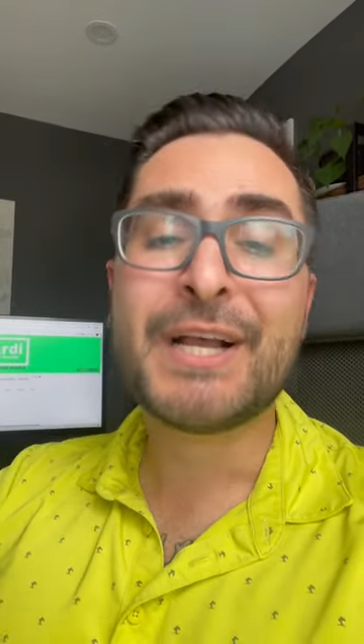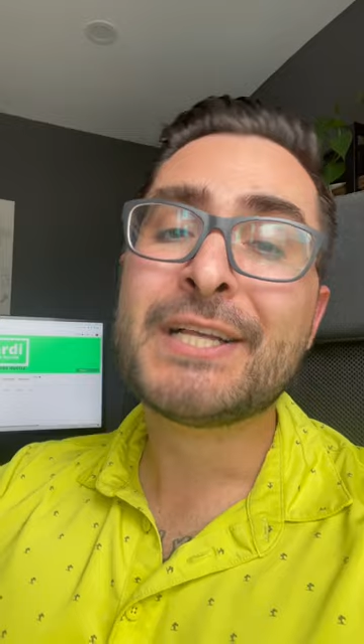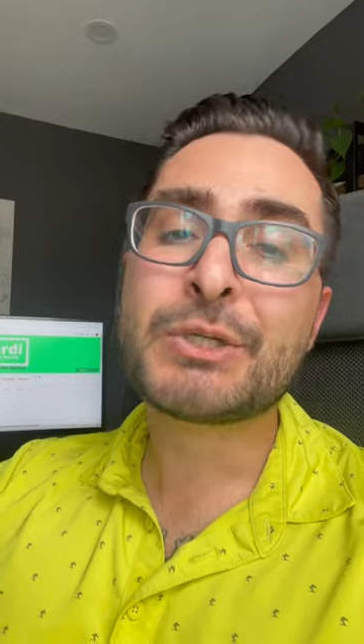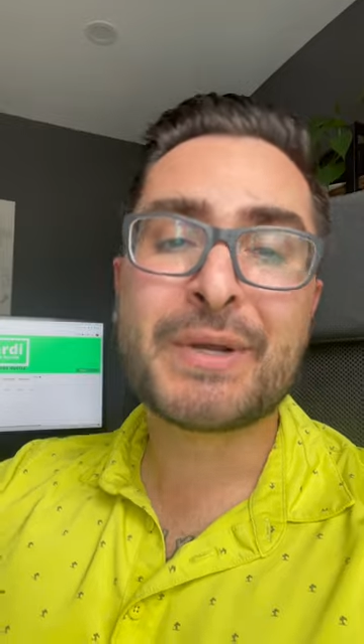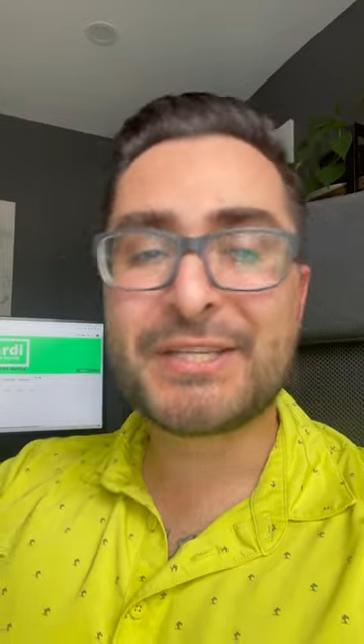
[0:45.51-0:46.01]

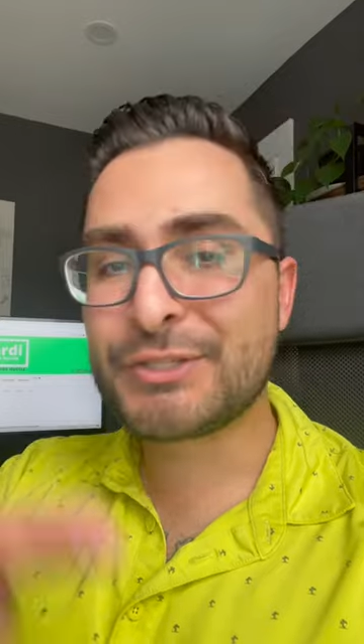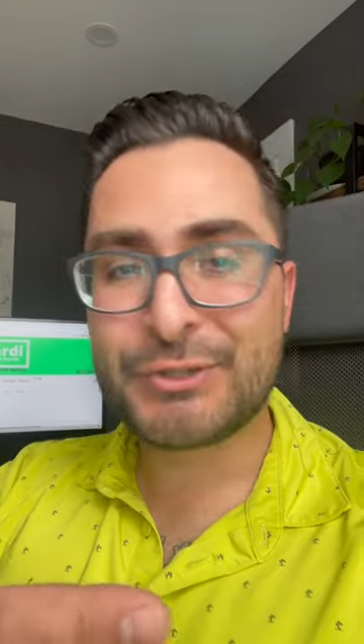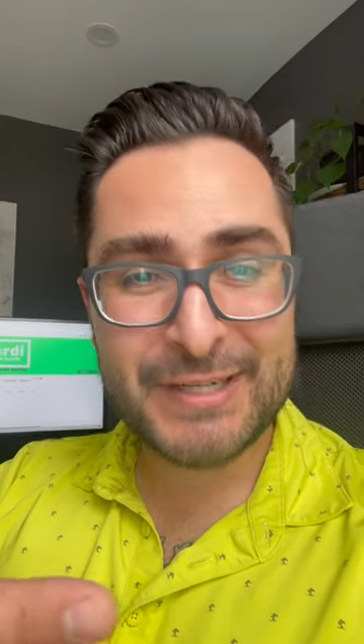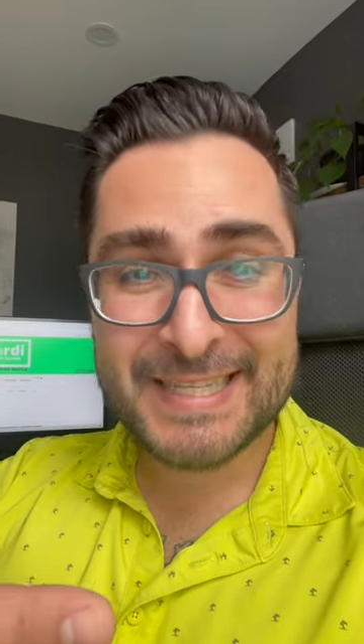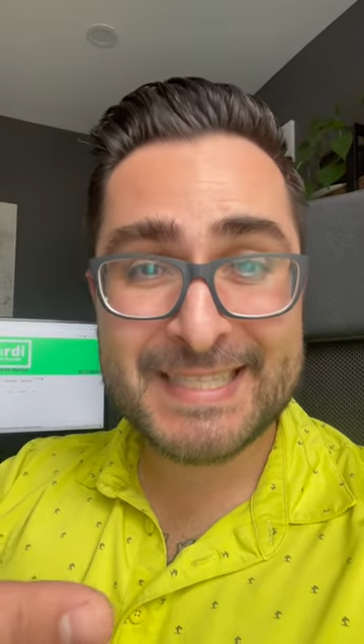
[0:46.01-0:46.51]
So
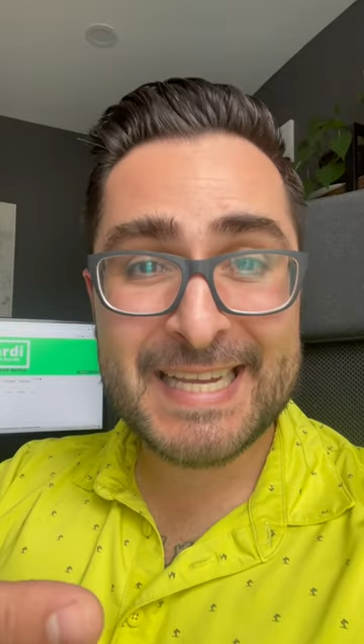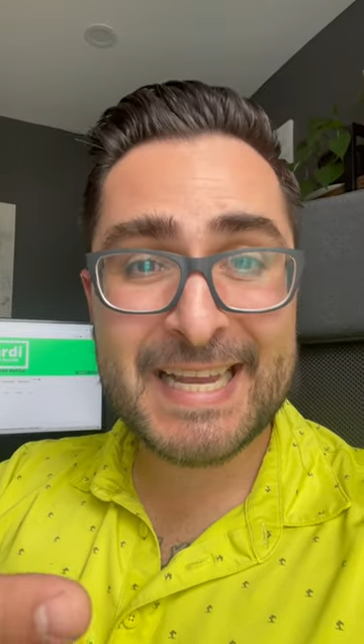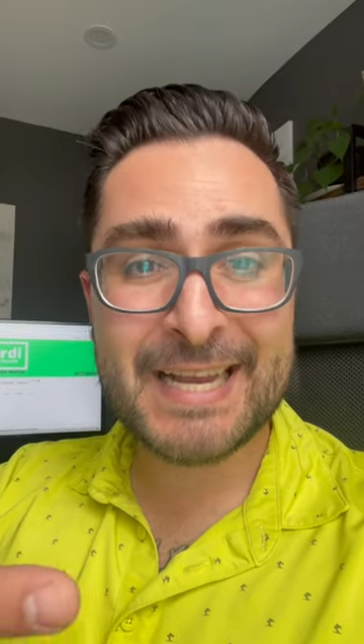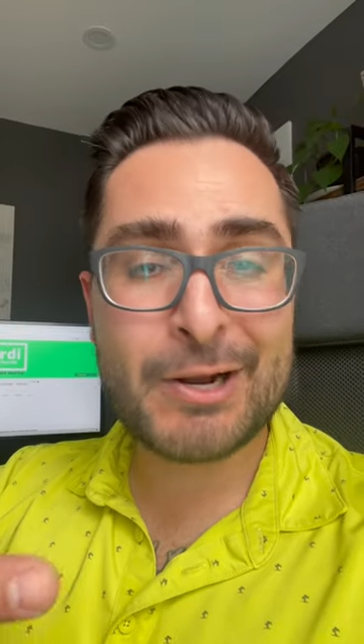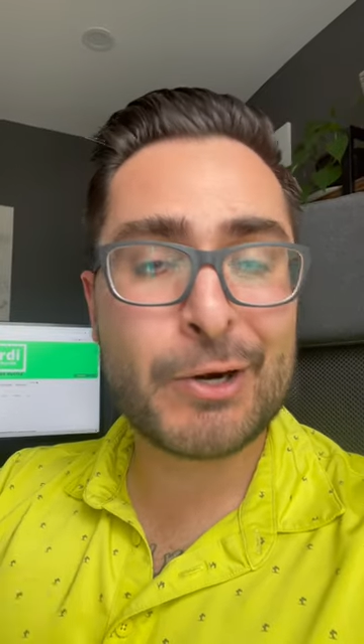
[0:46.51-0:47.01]
inserting the
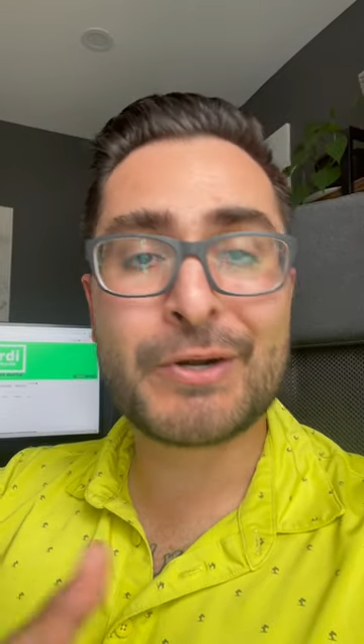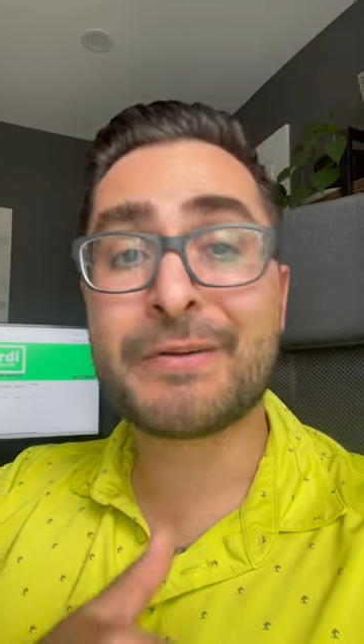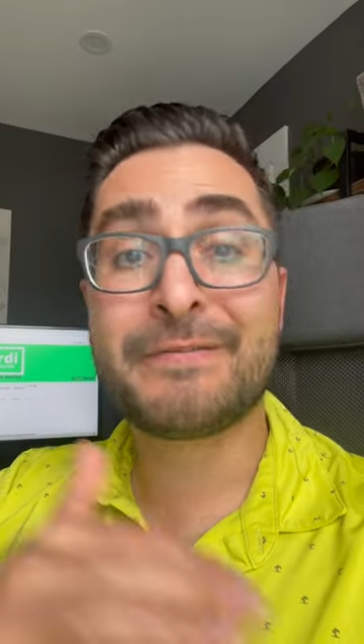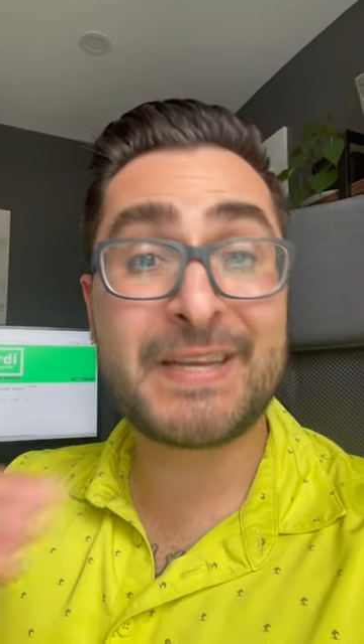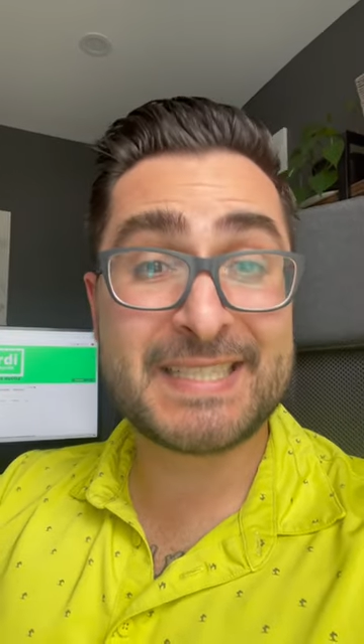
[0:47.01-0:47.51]
second card
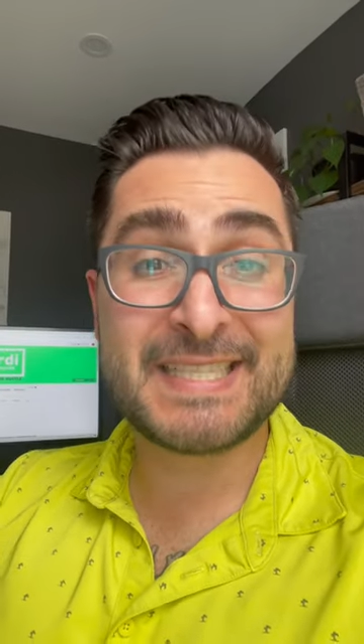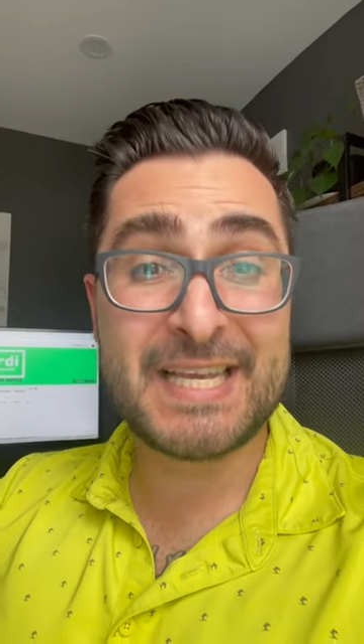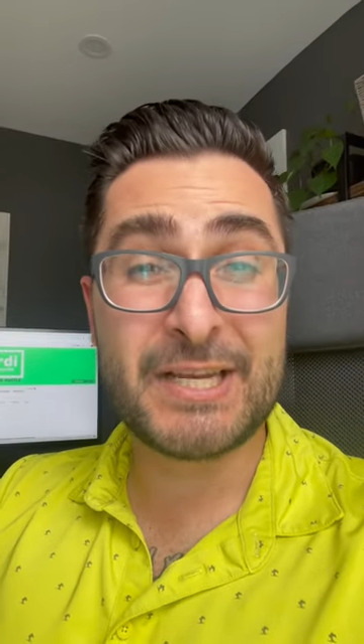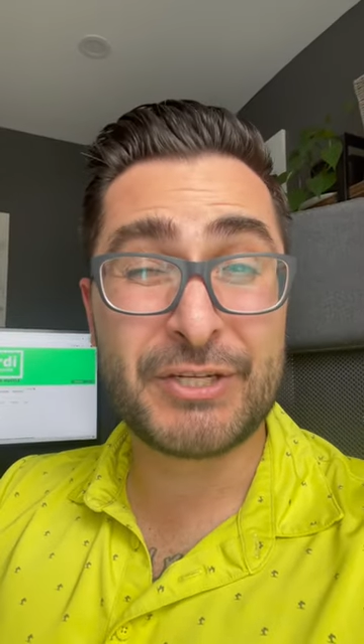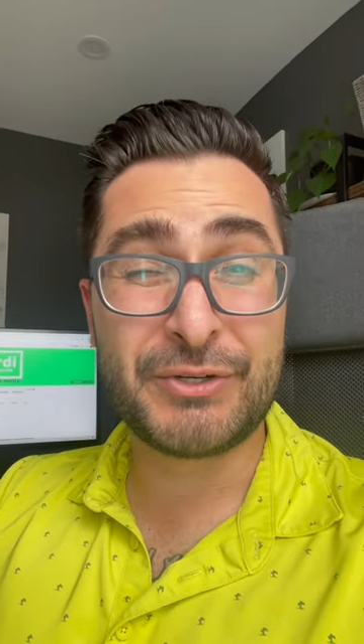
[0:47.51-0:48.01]
fixed the
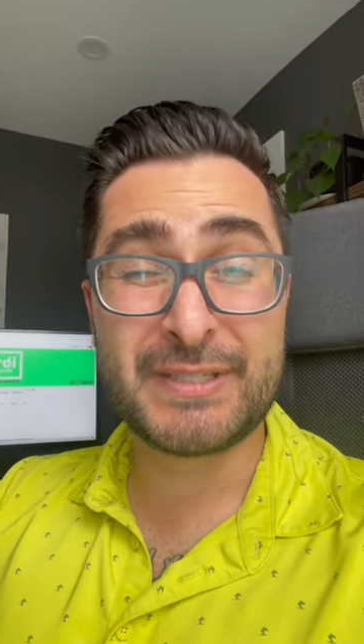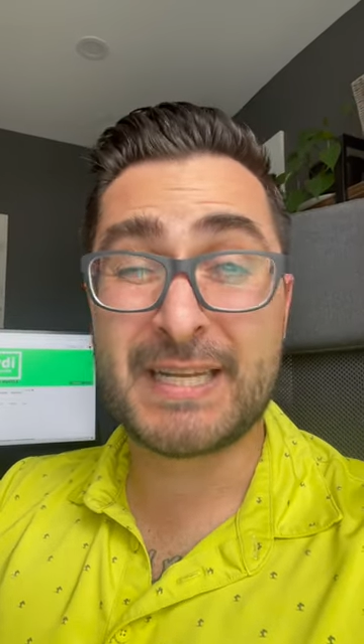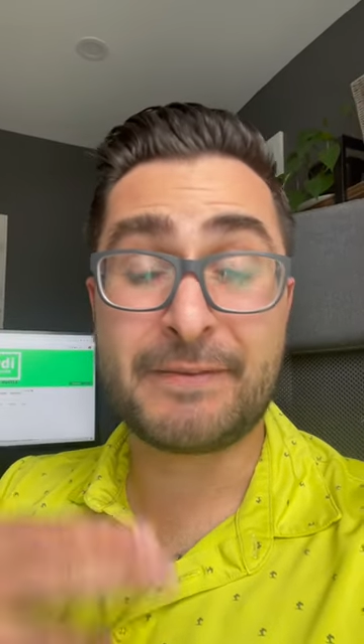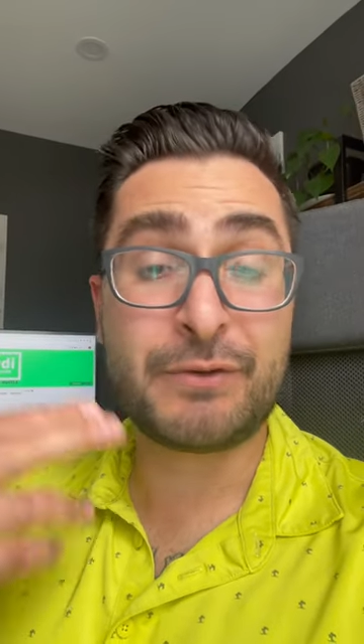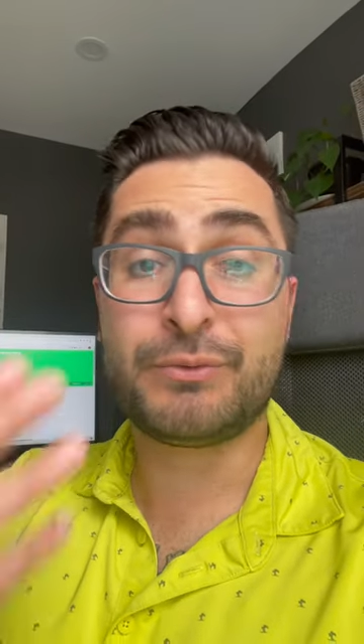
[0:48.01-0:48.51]
issues,
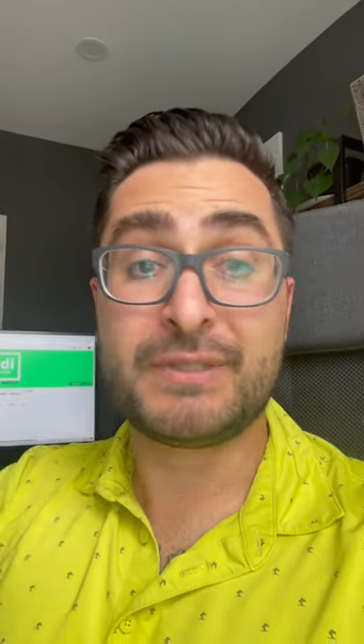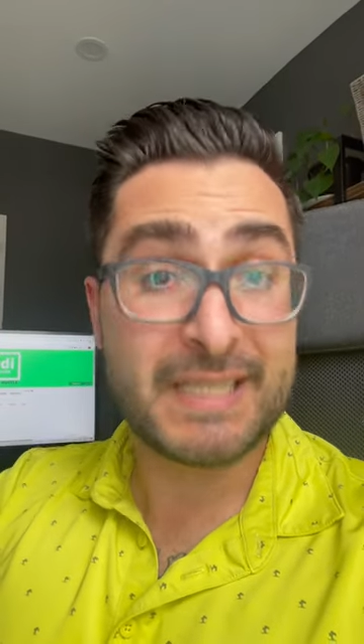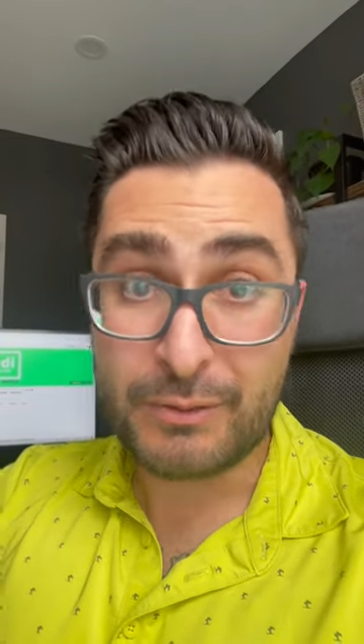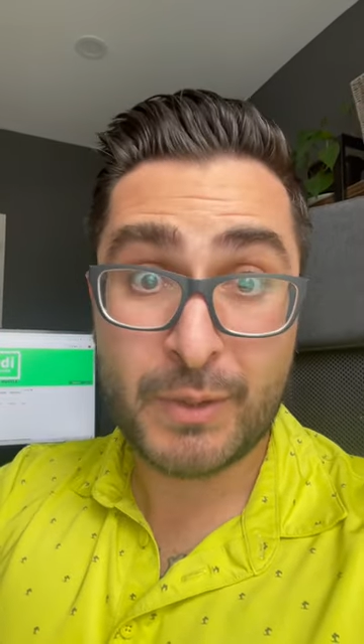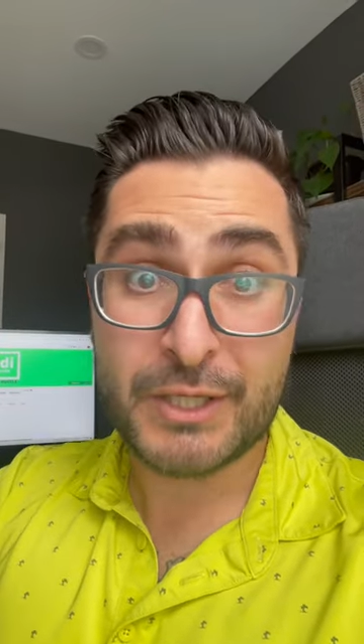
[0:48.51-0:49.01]
and if you
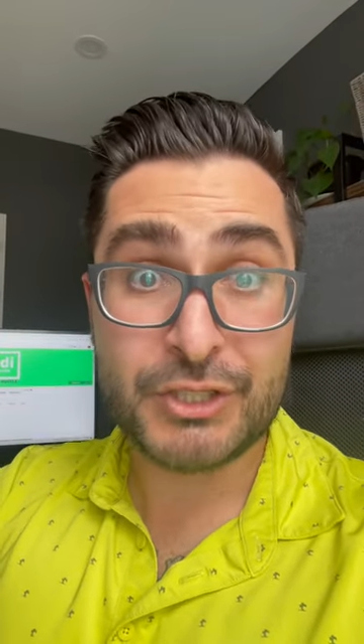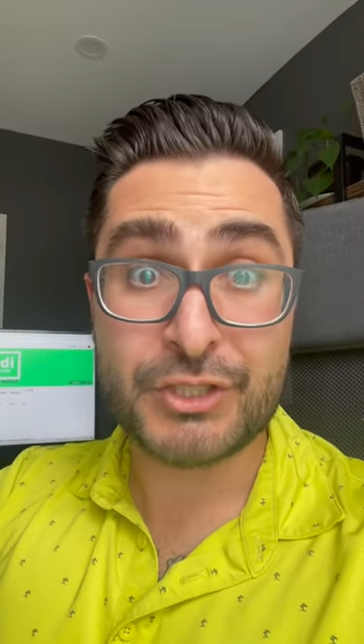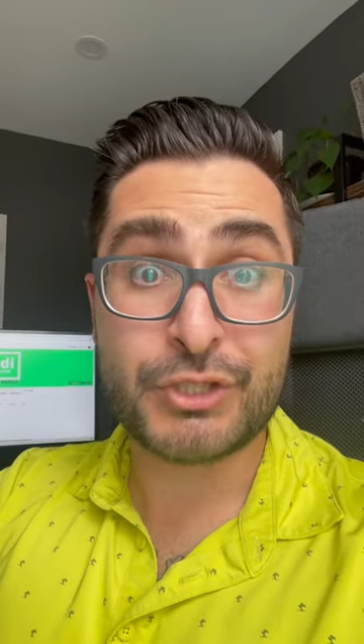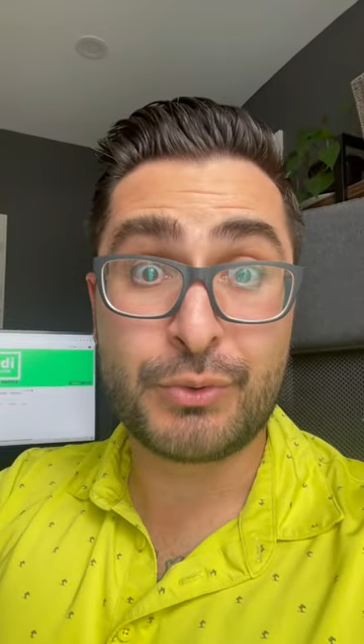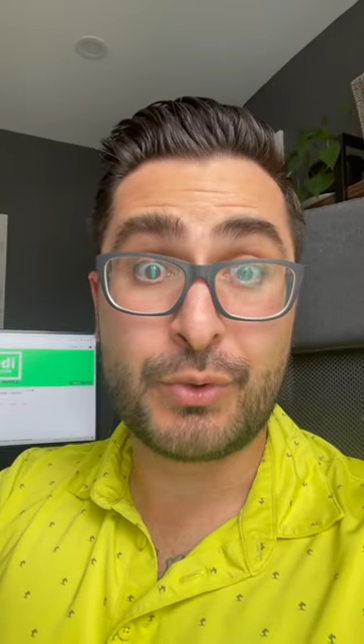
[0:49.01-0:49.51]
did wanna just
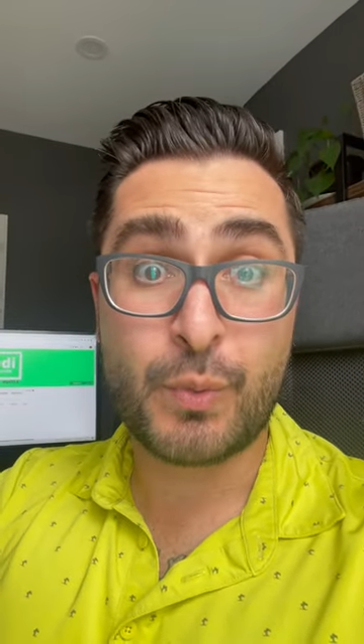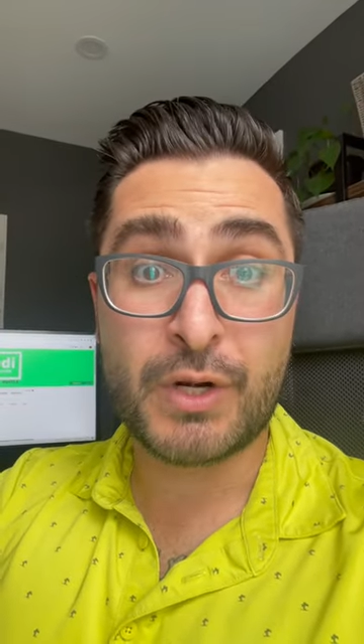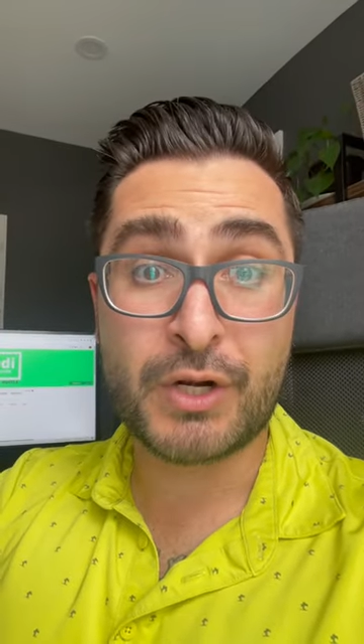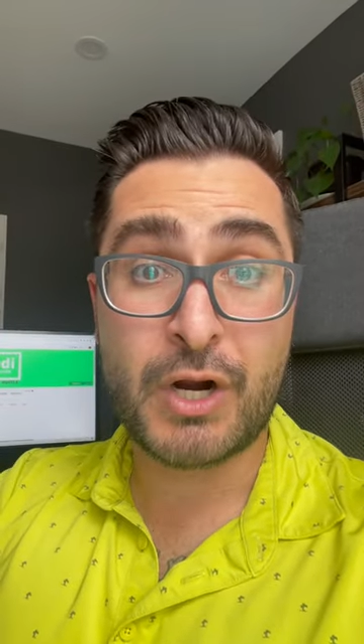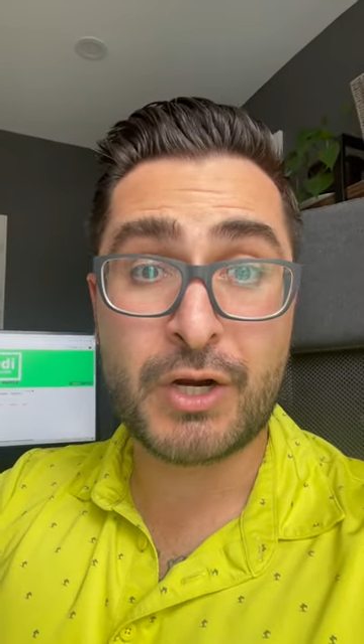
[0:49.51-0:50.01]
shoot with
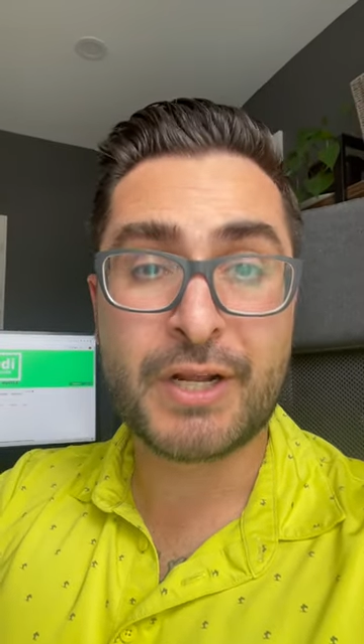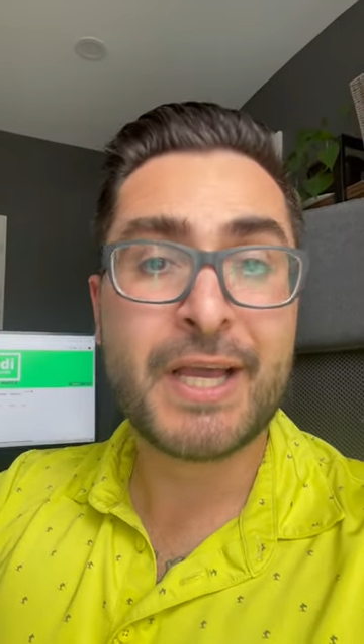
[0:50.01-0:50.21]
one card,